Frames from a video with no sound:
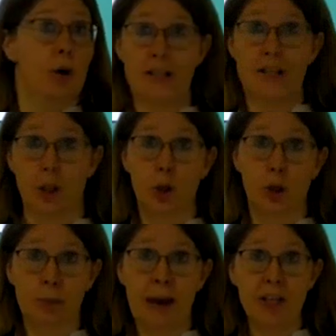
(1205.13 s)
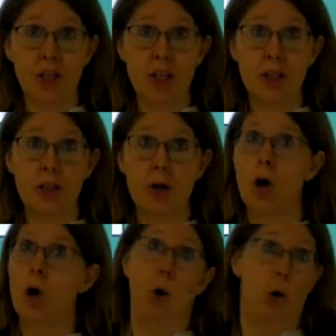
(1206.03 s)
rescue the patient,
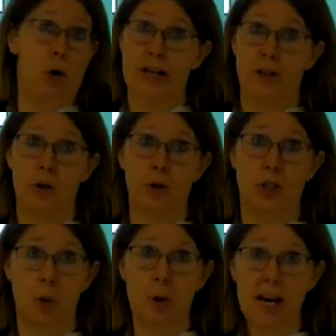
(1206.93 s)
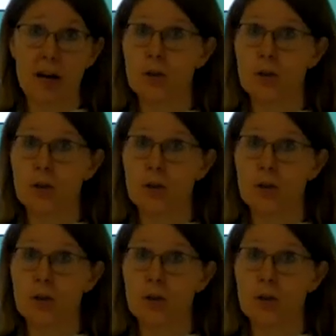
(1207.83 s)
or rescue someone